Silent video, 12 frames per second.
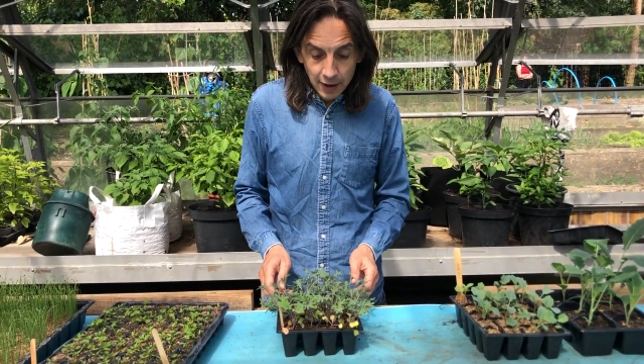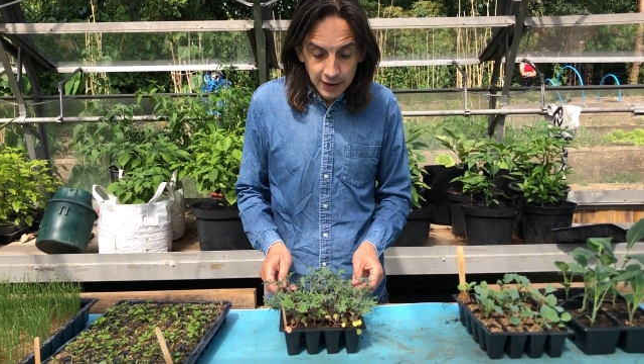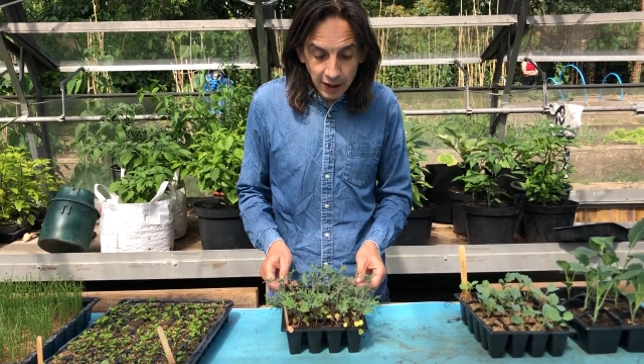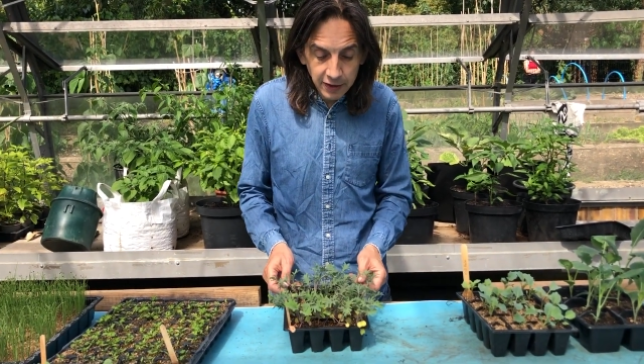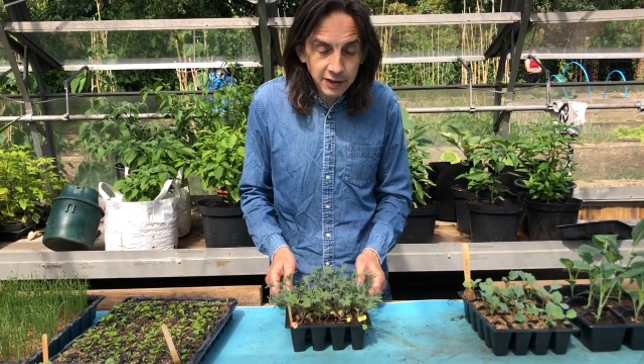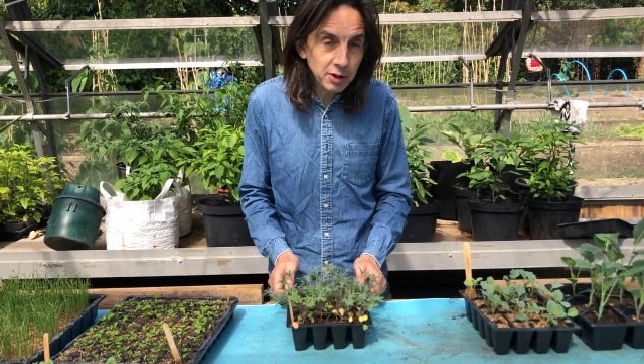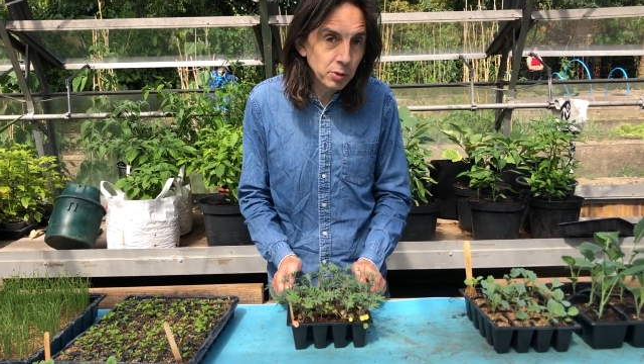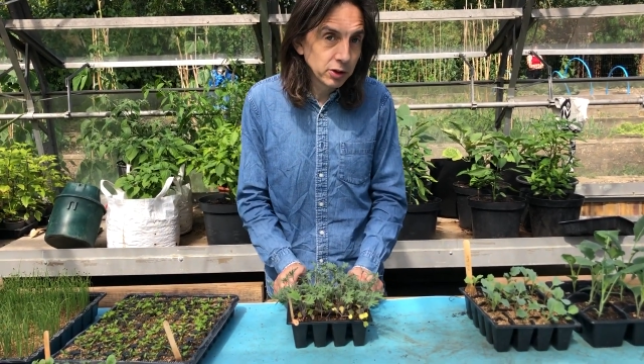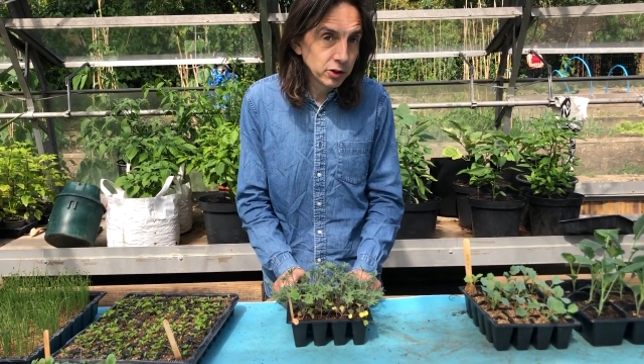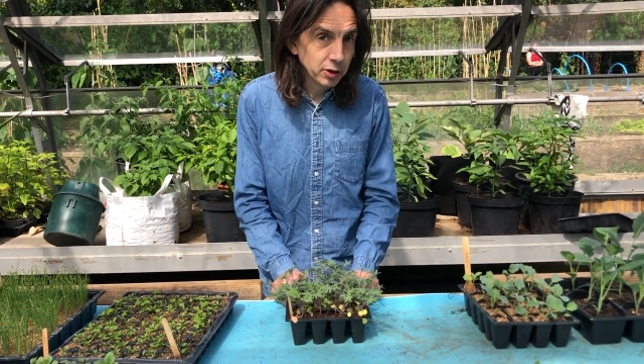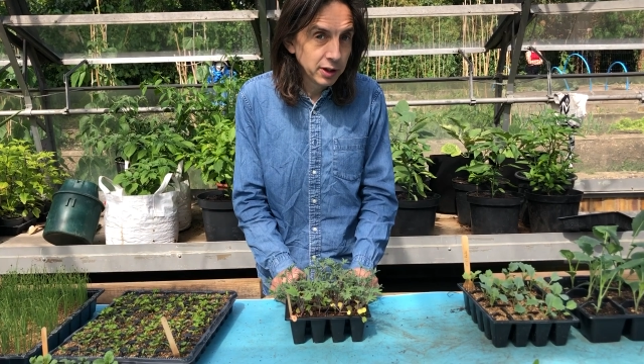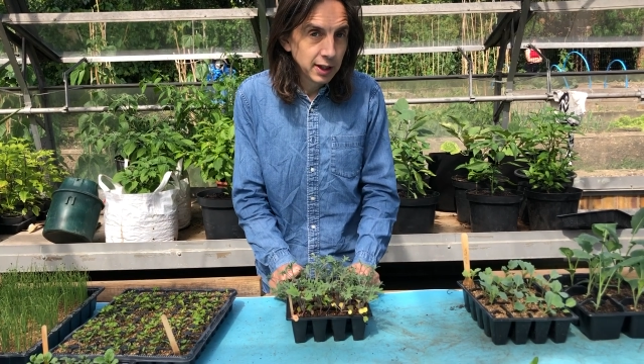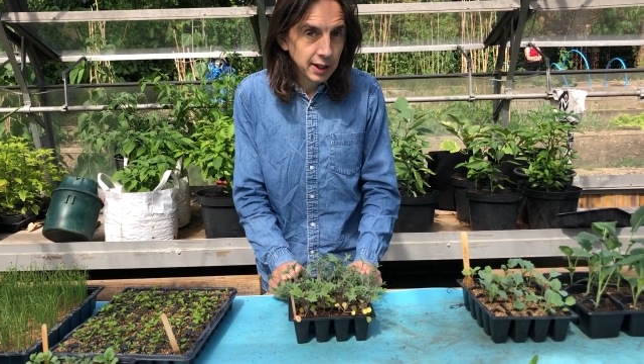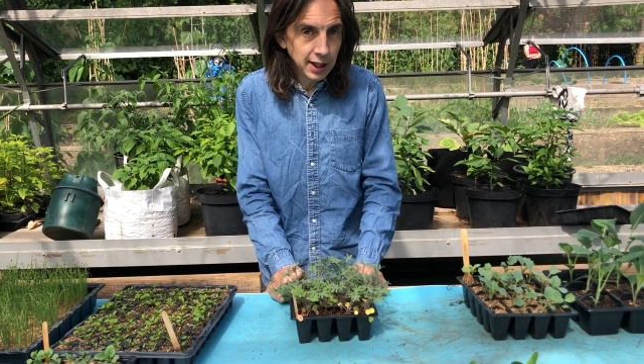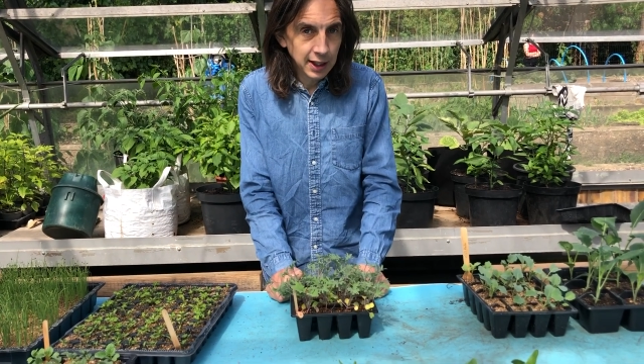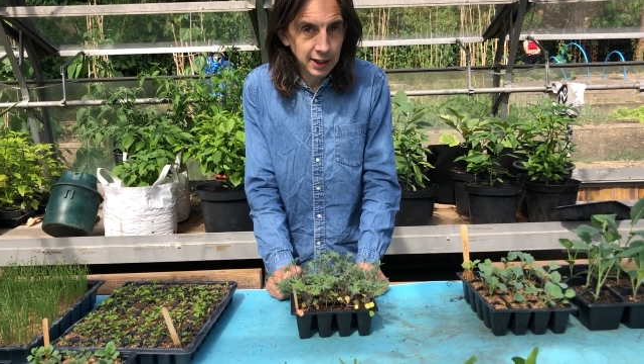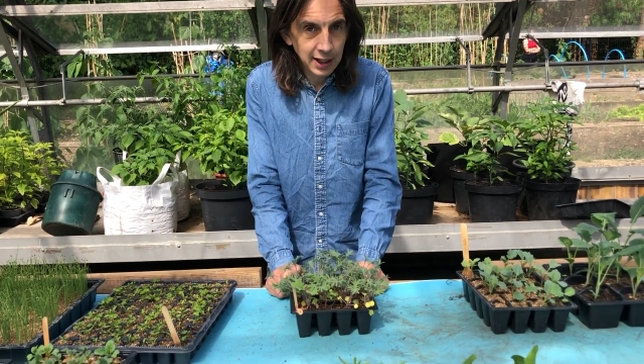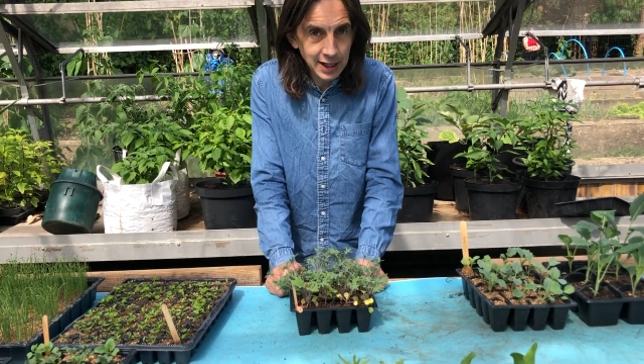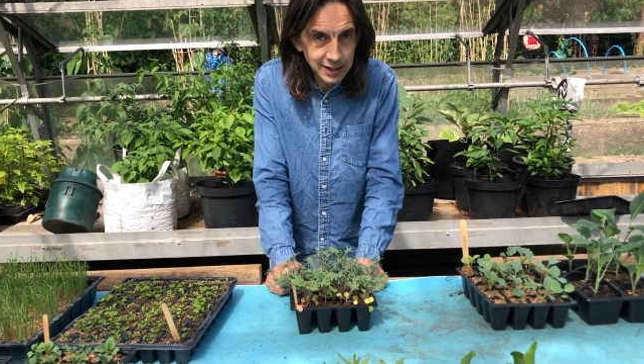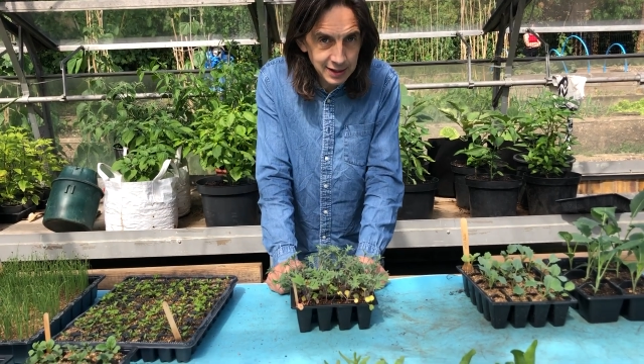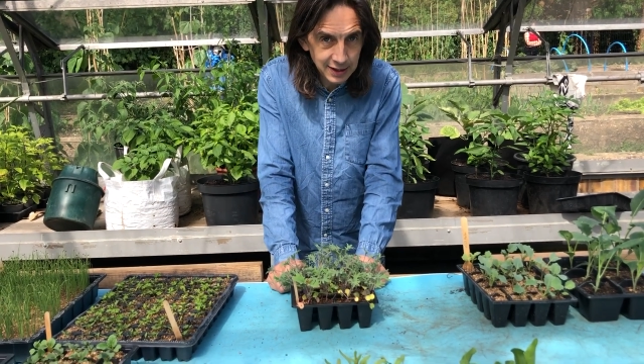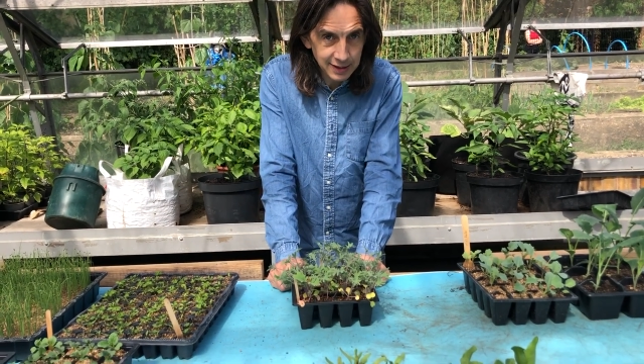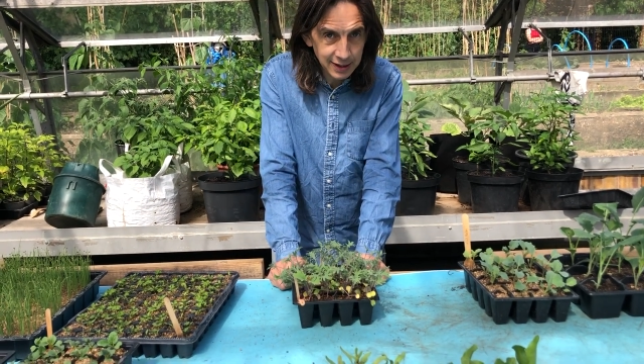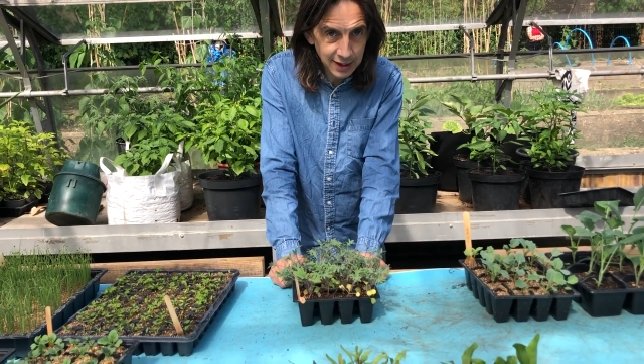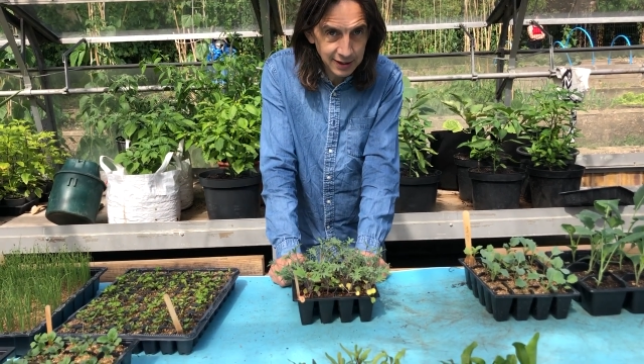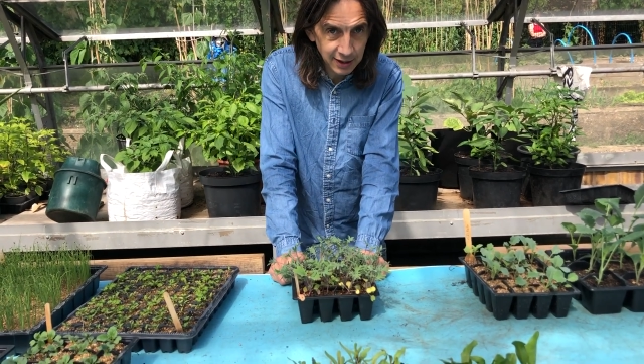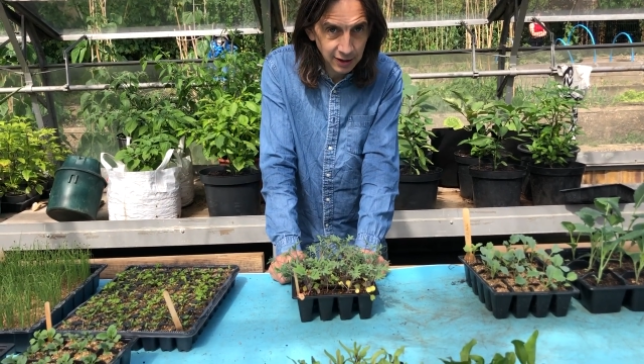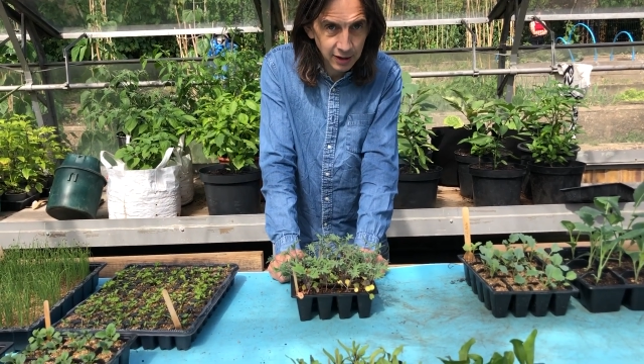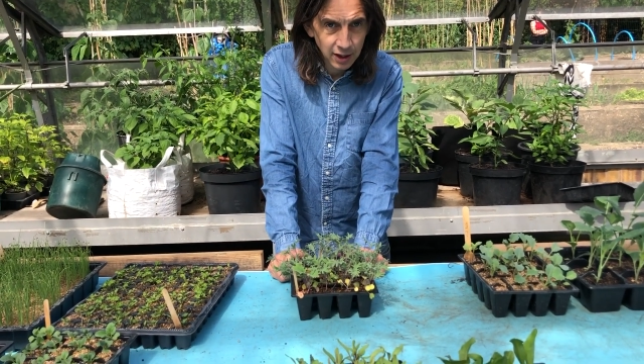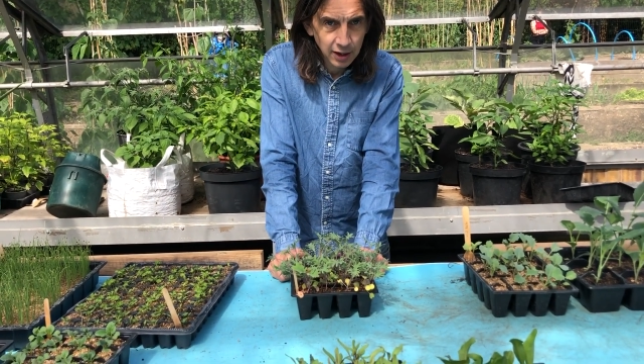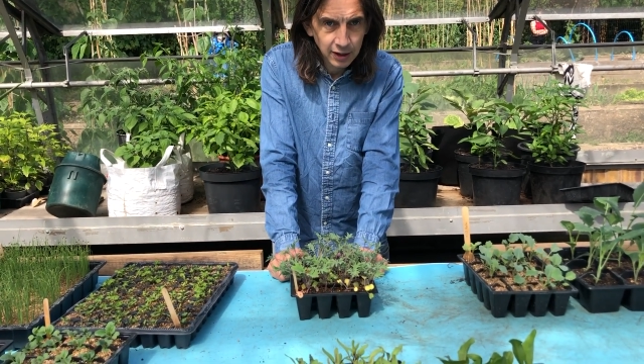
The other thing we'll do late in the season,